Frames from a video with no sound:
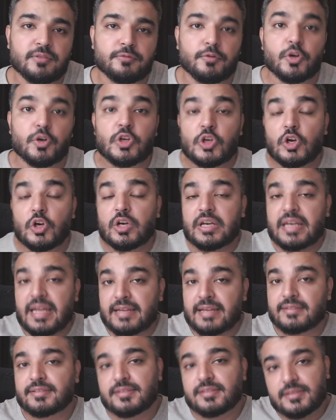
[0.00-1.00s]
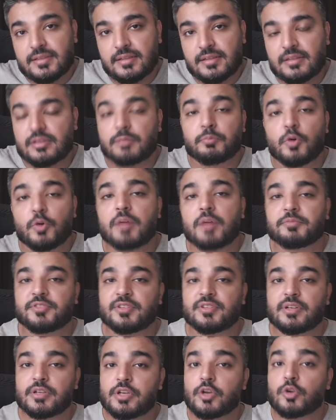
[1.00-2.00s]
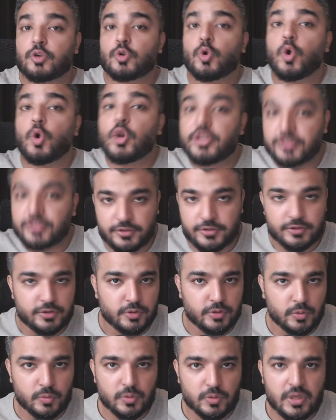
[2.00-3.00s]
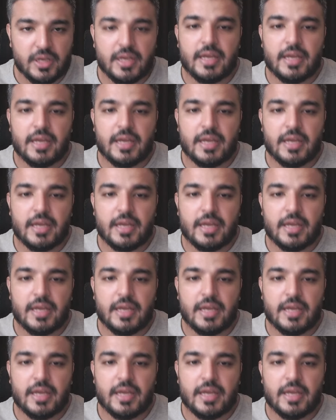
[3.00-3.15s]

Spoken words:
for the prompts that you're going to do.